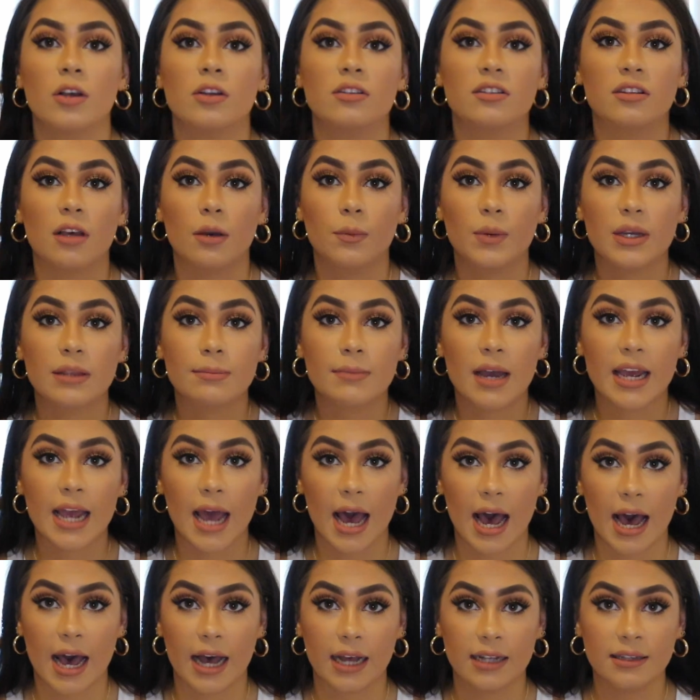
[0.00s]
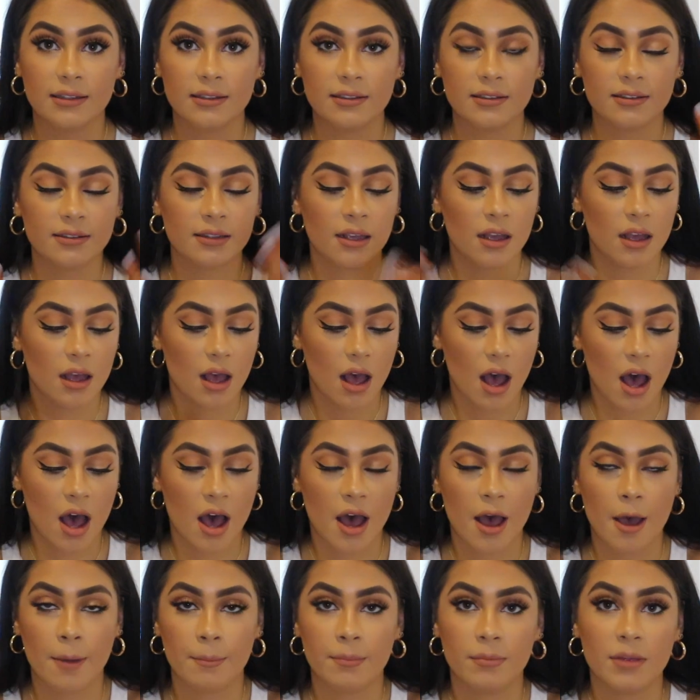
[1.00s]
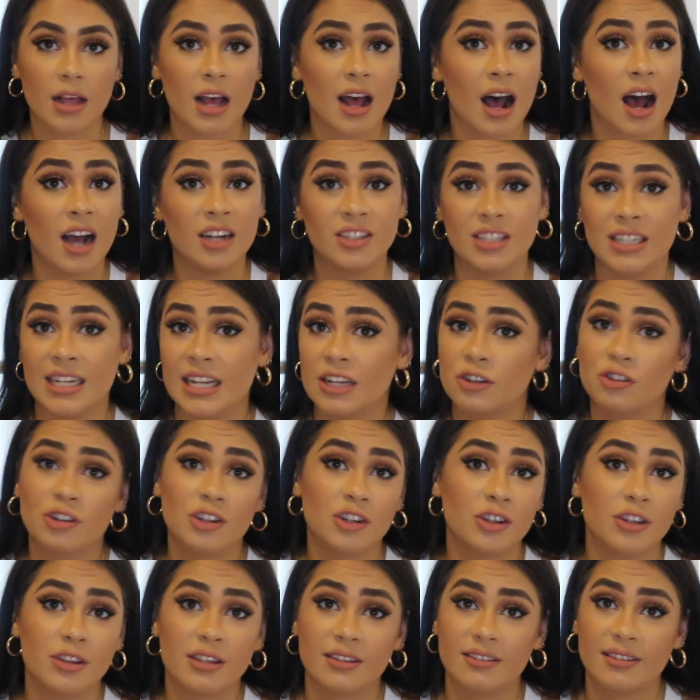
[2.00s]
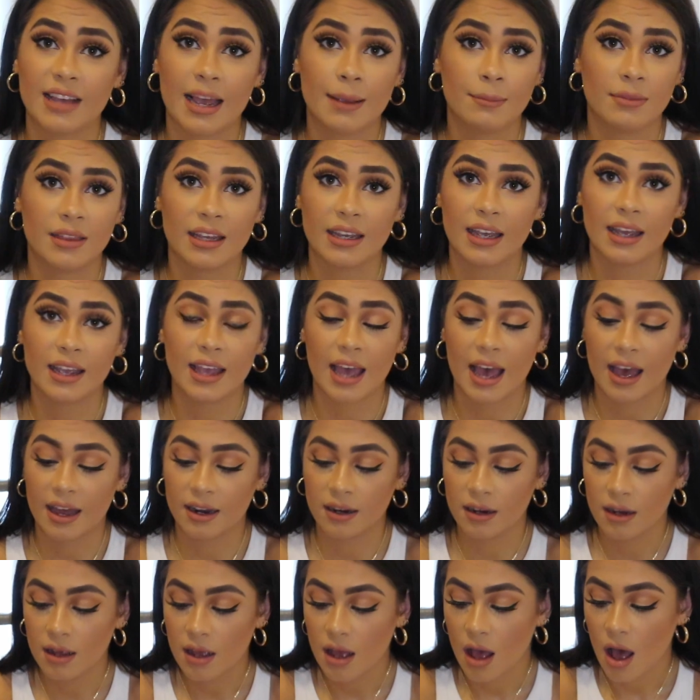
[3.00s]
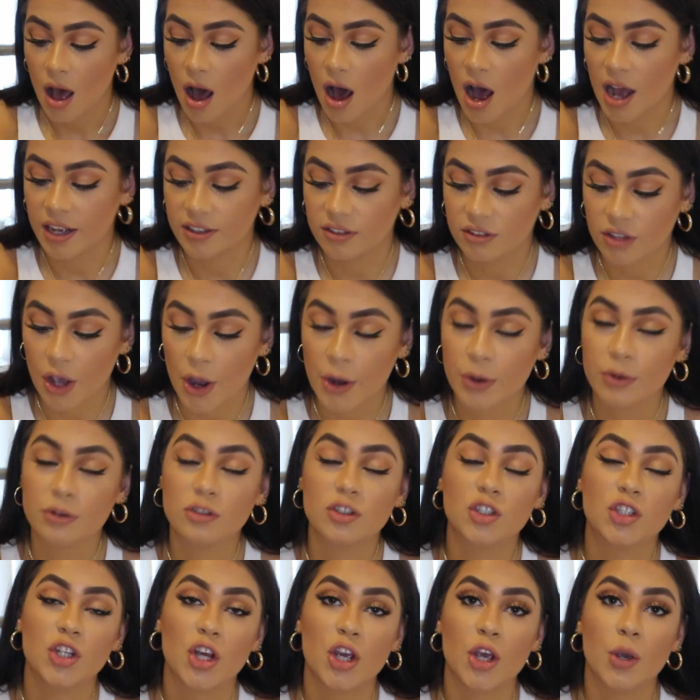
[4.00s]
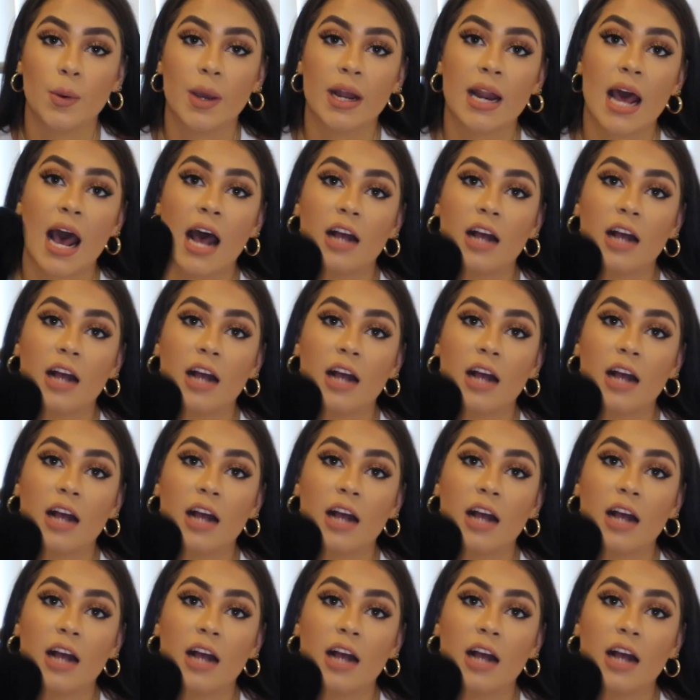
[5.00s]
So with my hands, I'd literally do the same thing again. I don't do an